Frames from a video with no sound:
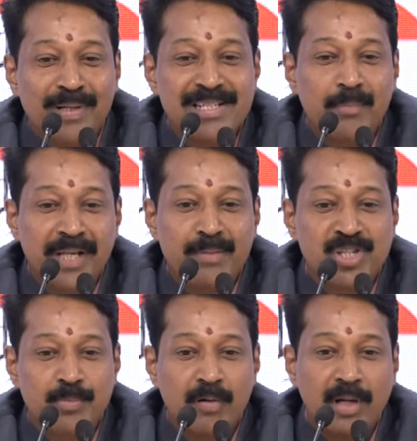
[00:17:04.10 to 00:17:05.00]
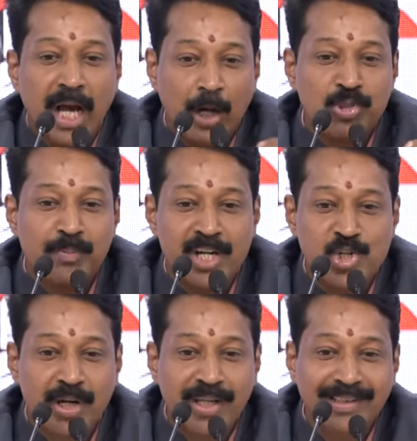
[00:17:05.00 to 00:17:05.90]
sometimes, about how to brush
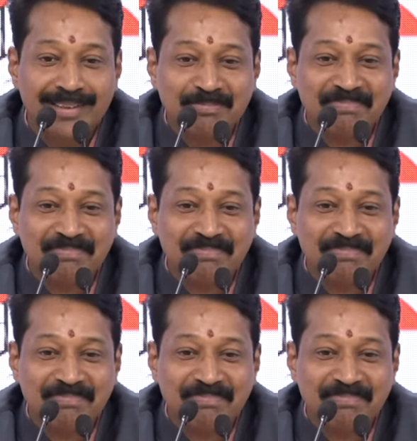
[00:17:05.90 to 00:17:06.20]
your teeth.